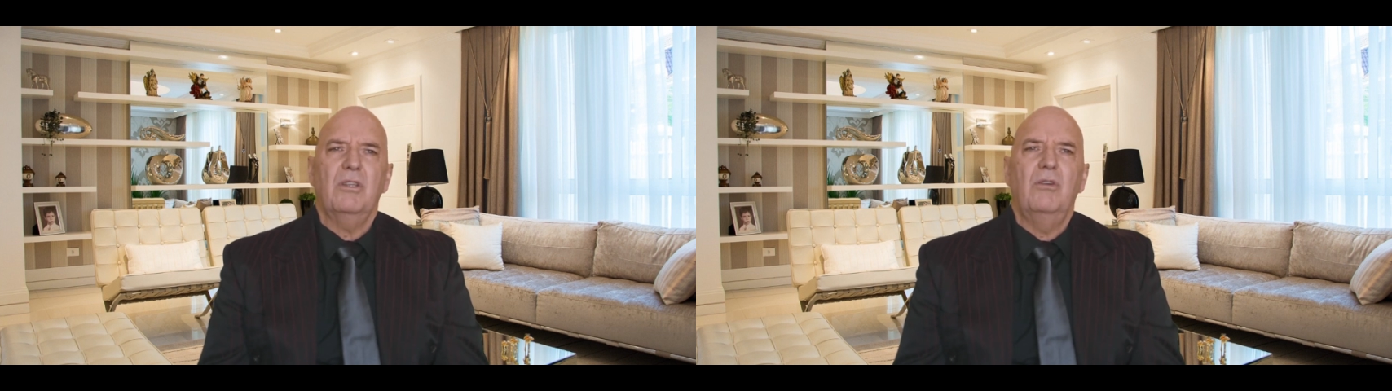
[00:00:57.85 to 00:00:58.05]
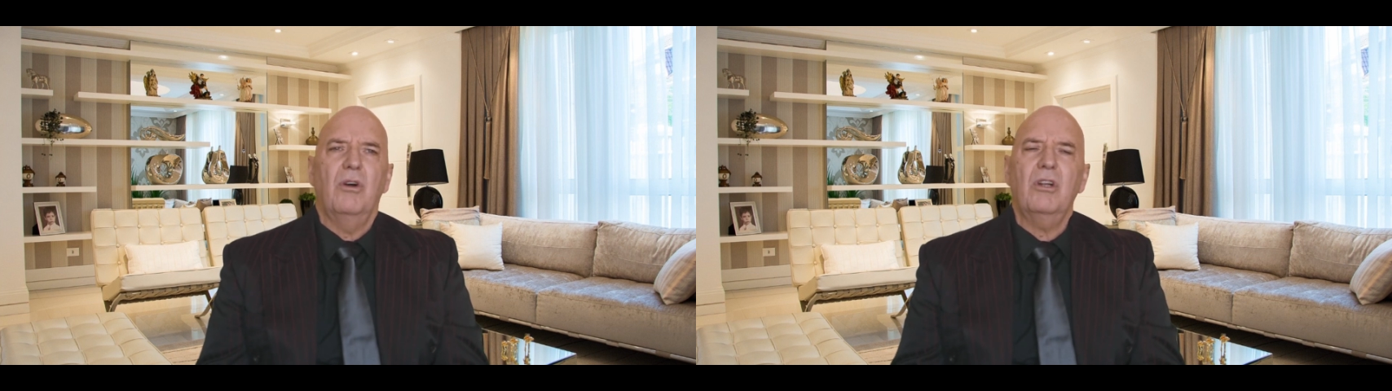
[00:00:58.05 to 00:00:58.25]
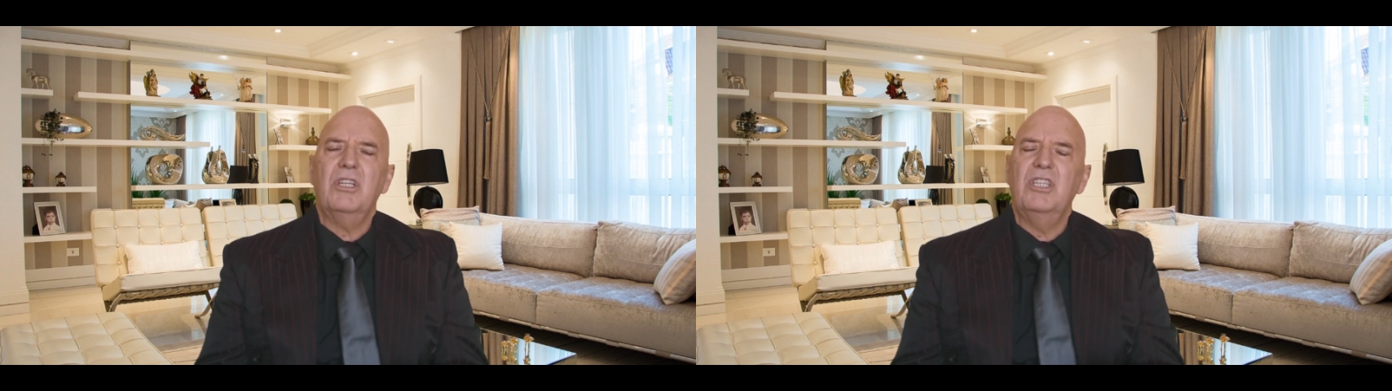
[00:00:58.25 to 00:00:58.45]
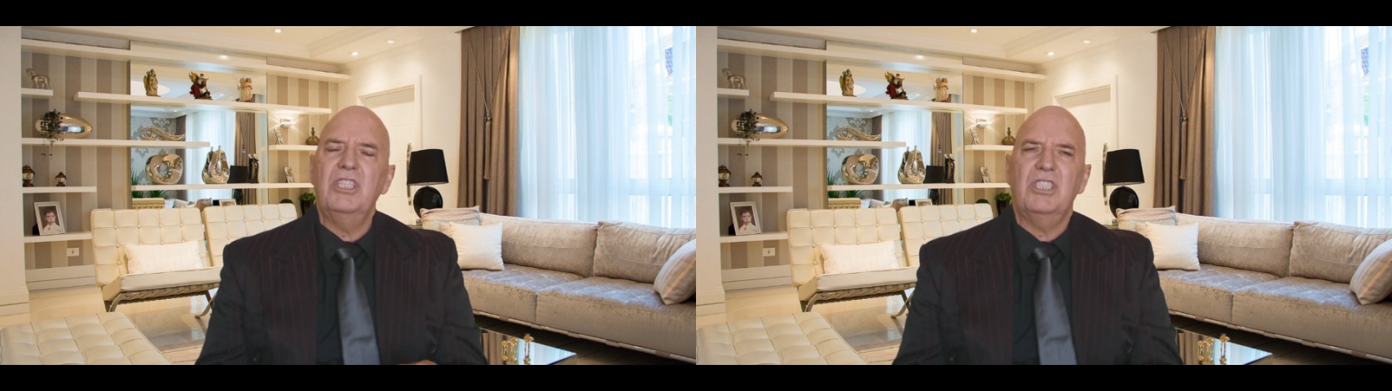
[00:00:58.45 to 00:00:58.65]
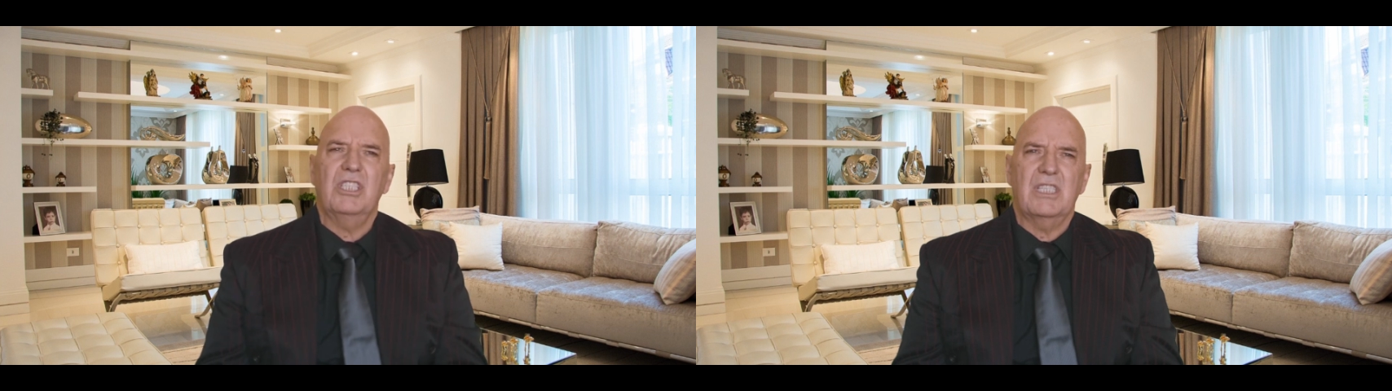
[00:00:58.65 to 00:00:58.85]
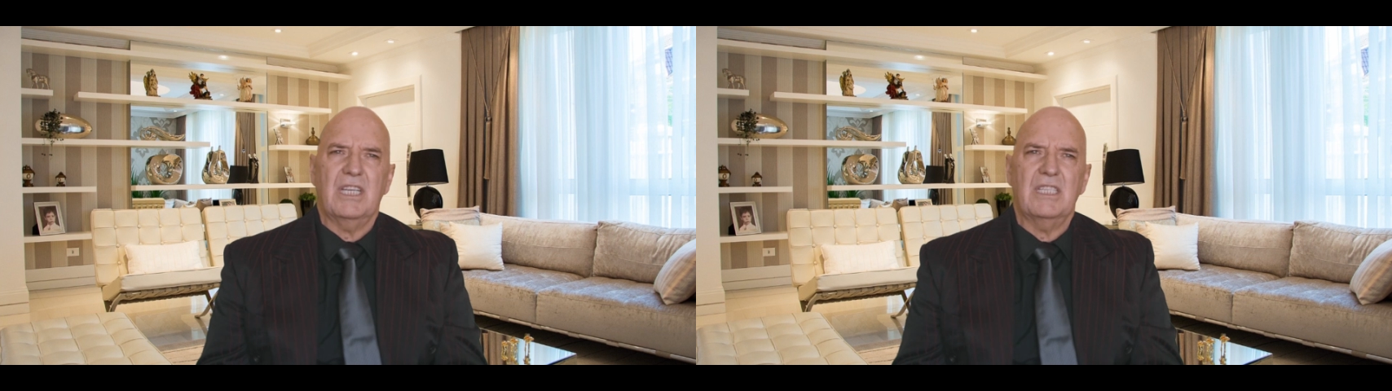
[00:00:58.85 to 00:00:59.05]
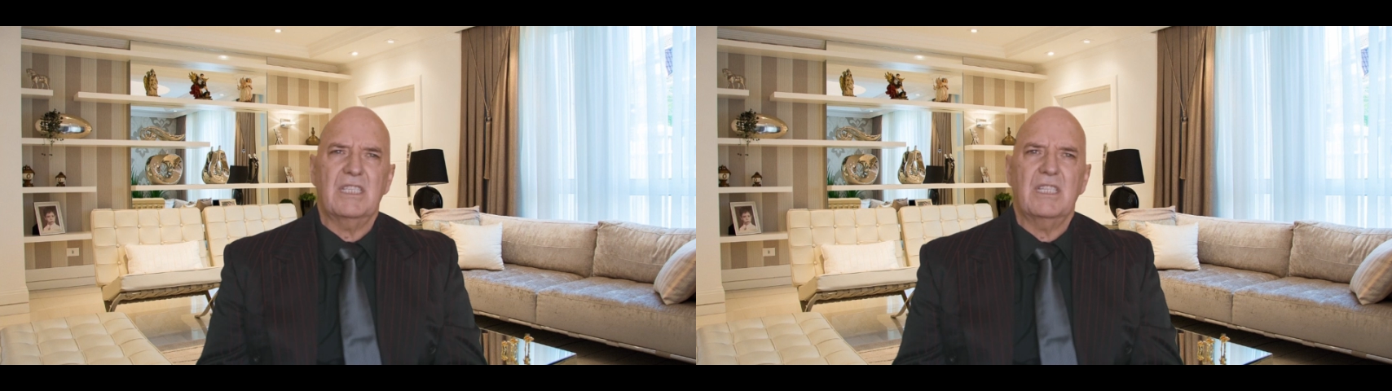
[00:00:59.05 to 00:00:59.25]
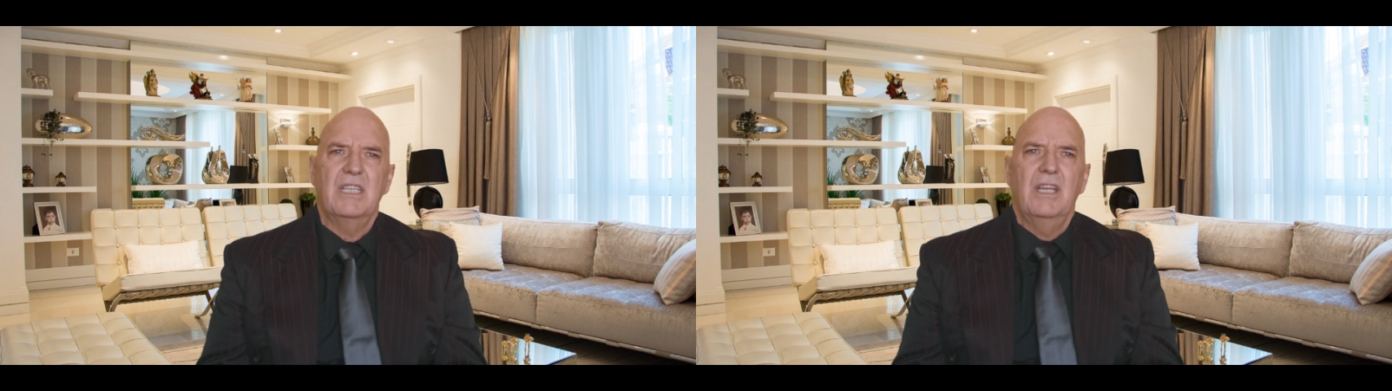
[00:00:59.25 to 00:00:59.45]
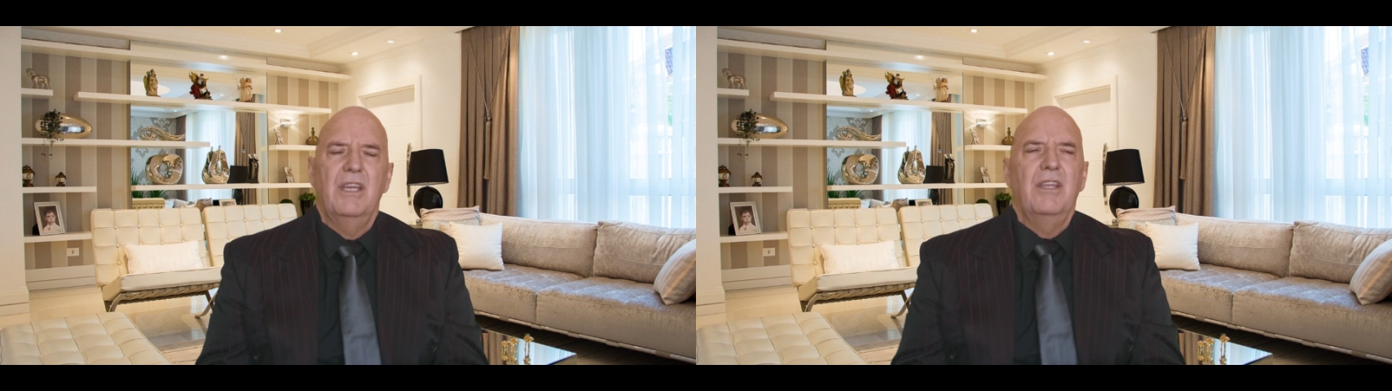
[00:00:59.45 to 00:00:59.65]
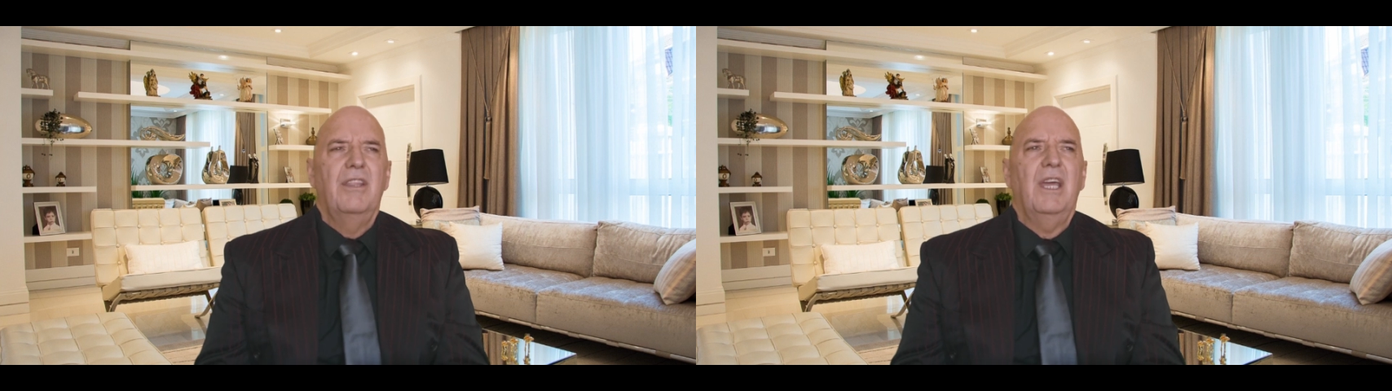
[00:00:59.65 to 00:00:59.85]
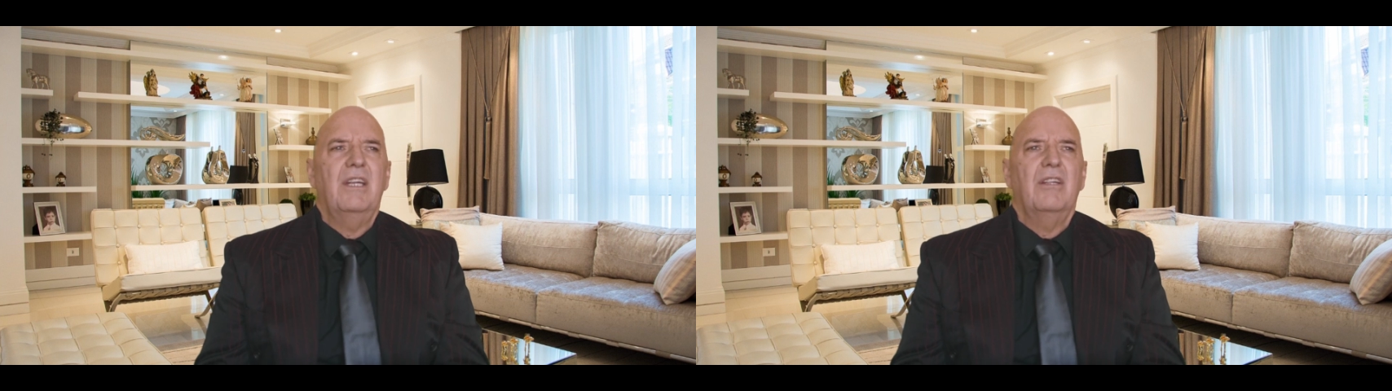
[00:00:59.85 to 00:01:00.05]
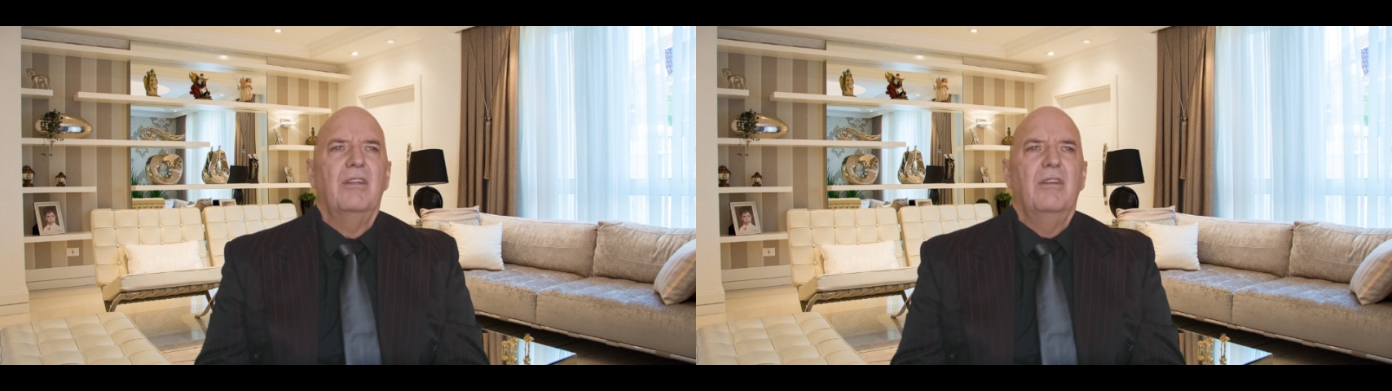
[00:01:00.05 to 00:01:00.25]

God teaches us that